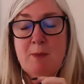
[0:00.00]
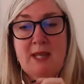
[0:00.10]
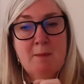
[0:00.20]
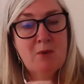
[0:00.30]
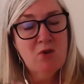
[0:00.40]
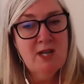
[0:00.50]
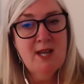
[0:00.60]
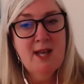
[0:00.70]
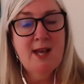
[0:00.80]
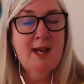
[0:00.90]
a
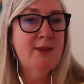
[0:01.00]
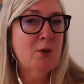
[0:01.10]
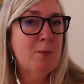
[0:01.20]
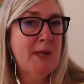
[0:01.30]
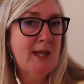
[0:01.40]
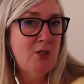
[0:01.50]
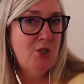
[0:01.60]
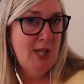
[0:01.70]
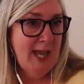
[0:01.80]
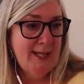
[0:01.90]
marina and there'll be a
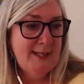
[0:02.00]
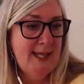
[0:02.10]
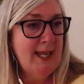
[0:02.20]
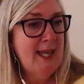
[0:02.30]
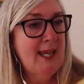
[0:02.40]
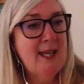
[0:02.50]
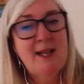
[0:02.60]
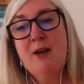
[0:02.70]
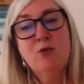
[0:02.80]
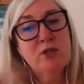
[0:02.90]
jetty, and
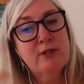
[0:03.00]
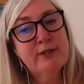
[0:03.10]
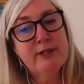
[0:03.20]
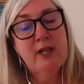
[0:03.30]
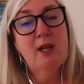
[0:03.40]
I'll just